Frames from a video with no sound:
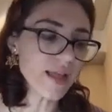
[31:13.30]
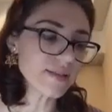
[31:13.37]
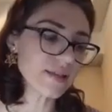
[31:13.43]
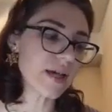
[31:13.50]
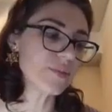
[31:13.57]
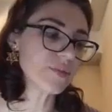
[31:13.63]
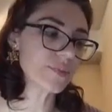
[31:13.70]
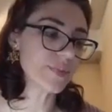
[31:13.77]

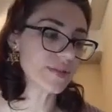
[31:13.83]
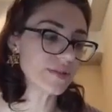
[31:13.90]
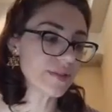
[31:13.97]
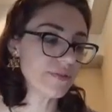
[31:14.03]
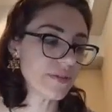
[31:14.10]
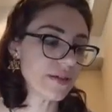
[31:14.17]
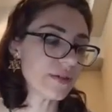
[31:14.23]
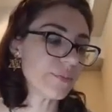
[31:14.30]
some
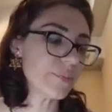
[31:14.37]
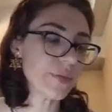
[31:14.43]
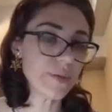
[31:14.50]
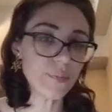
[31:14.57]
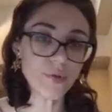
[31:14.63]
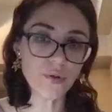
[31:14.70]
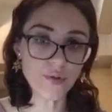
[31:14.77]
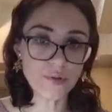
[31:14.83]
specific
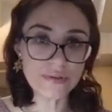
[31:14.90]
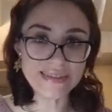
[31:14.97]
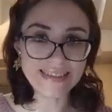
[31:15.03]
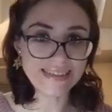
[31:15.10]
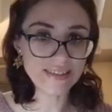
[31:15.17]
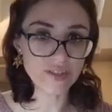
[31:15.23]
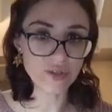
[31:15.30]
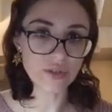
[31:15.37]
people who
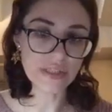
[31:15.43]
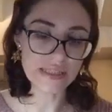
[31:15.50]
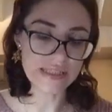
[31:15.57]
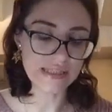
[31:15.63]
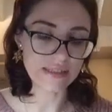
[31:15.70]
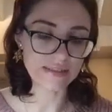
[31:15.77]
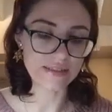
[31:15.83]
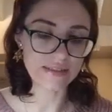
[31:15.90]
needs to
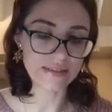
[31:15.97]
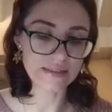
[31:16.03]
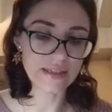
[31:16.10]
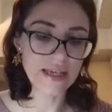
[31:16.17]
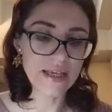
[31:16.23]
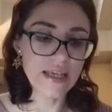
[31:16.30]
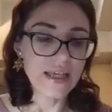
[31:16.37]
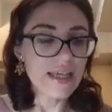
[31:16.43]
hear this.
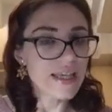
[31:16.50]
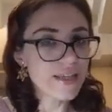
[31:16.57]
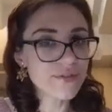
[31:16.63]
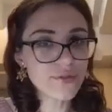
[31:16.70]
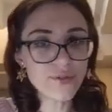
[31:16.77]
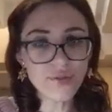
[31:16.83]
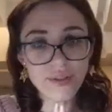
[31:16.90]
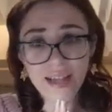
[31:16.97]
If
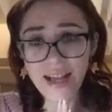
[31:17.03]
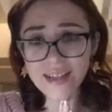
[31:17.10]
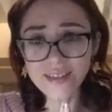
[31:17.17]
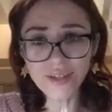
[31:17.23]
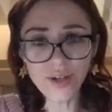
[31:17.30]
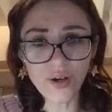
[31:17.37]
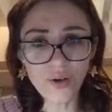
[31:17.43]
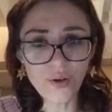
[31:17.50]
you young
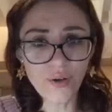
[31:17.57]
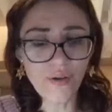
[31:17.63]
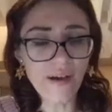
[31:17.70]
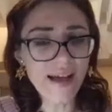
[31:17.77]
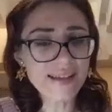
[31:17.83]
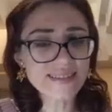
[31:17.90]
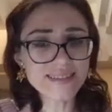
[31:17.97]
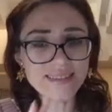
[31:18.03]
girl who
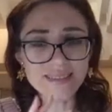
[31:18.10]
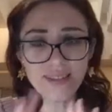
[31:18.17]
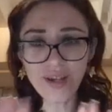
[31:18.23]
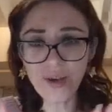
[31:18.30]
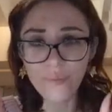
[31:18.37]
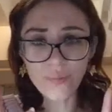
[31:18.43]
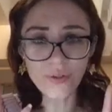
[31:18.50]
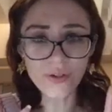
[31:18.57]
has
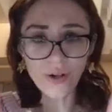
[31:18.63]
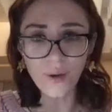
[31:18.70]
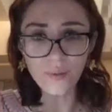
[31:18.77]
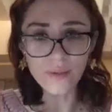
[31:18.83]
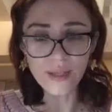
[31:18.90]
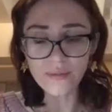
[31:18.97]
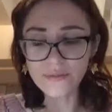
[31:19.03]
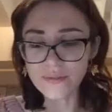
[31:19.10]
no
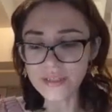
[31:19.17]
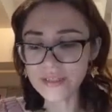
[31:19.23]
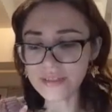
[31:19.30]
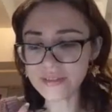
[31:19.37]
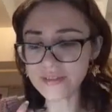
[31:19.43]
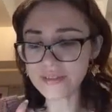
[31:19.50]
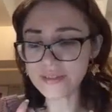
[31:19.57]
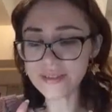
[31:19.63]
problem
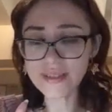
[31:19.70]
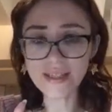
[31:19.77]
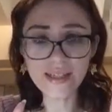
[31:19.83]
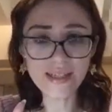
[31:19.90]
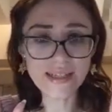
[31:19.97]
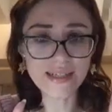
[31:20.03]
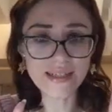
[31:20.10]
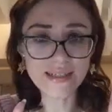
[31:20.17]
with
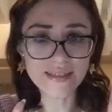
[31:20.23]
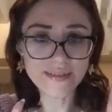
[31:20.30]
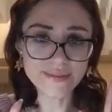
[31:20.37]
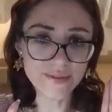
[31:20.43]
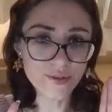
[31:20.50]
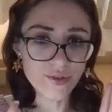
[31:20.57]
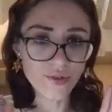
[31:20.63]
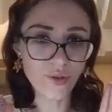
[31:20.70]

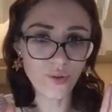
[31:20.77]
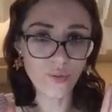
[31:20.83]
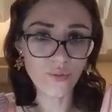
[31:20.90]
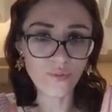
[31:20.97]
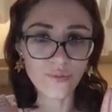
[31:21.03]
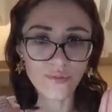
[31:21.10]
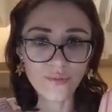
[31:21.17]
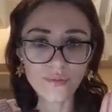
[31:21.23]
you
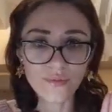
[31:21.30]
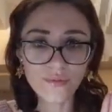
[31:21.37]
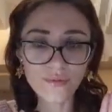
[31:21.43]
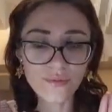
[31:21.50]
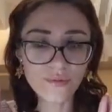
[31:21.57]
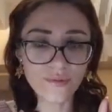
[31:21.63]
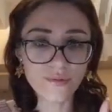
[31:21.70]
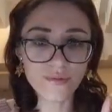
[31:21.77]
know,
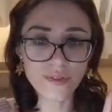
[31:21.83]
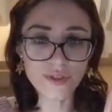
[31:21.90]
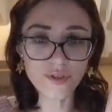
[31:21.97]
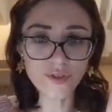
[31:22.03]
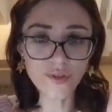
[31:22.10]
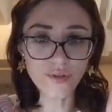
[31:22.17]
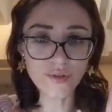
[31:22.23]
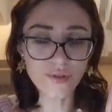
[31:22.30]
with
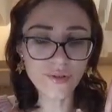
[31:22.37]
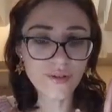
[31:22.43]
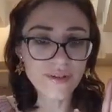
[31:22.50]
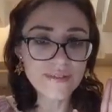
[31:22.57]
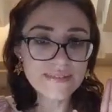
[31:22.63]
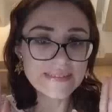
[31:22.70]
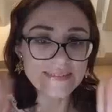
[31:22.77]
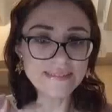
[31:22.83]
your
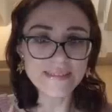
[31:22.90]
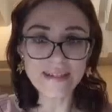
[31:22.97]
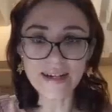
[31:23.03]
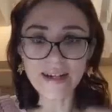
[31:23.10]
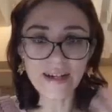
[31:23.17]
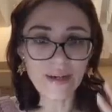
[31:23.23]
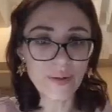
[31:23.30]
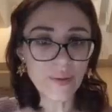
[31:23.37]

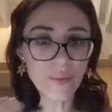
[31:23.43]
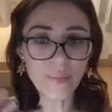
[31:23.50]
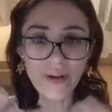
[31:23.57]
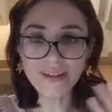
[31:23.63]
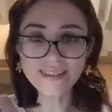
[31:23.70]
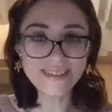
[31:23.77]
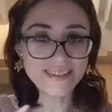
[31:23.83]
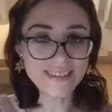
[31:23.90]

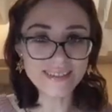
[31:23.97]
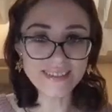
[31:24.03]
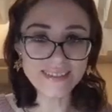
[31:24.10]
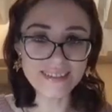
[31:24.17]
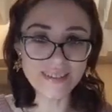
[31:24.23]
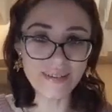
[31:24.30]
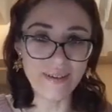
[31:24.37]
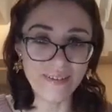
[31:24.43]
body
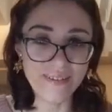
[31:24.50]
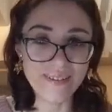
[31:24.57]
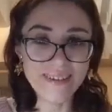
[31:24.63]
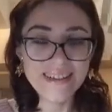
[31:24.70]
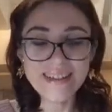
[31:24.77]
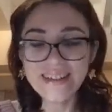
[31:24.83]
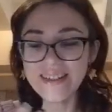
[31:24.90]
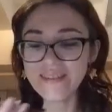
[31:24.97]
system,
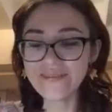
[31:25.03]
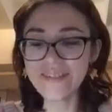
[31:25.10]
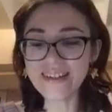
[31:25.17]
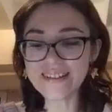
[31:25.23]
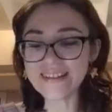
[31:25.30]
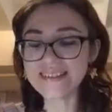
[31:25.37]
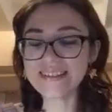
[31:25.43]
then